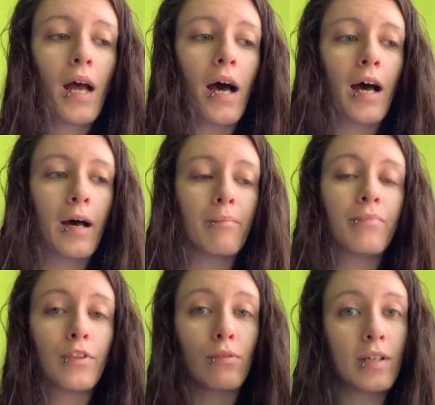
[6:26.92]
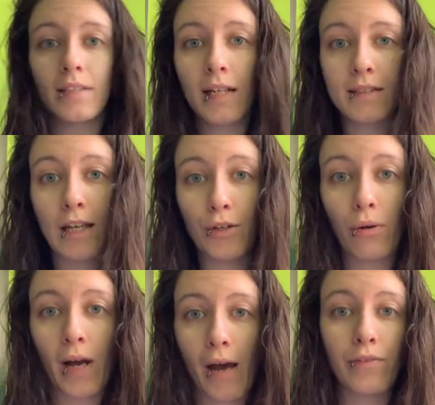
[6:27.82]
The reason I say you
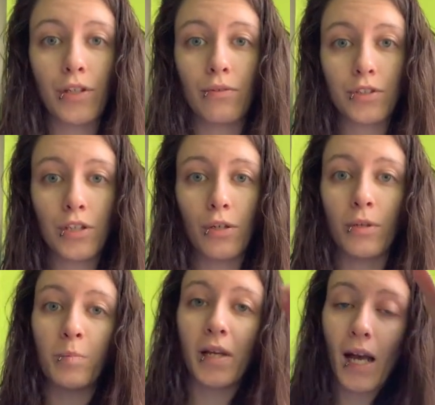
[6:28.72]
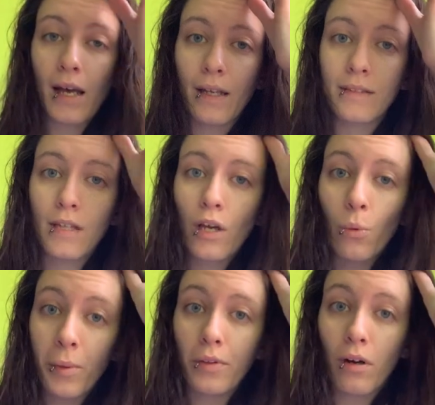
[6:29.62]
don't have to use two is because
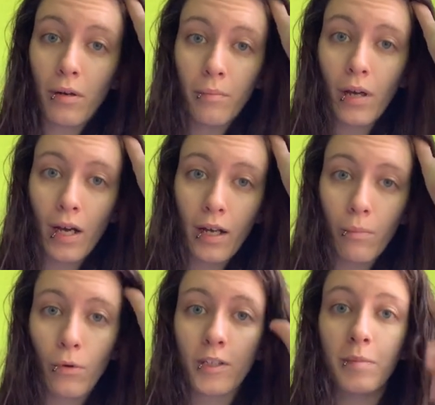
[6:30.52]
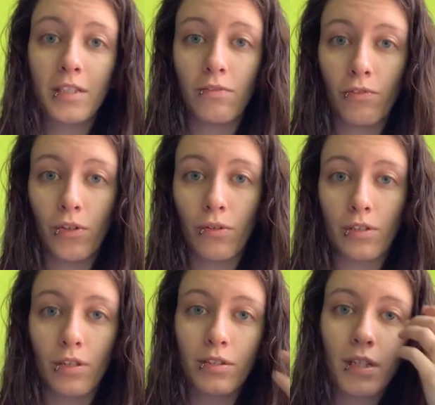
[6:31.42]
with our more expensive
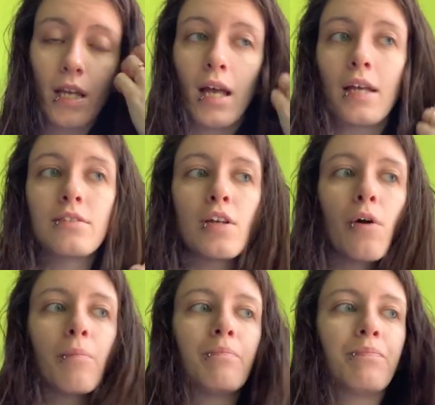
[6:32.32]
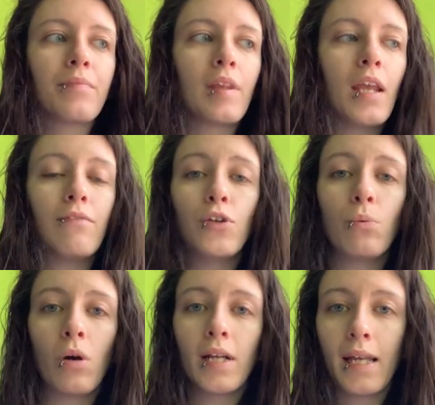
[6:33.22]
diffusers, so if you
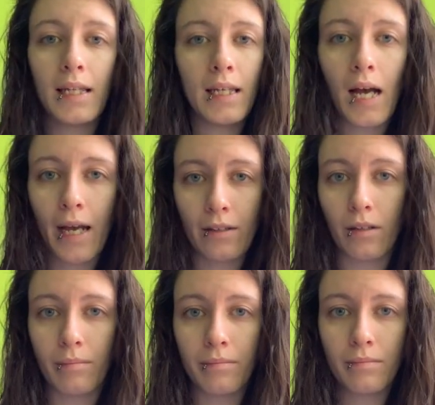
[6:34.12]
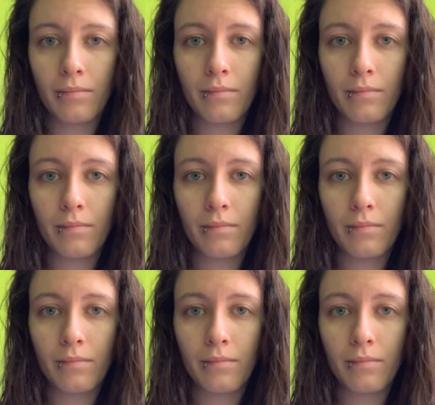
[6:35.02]
want any item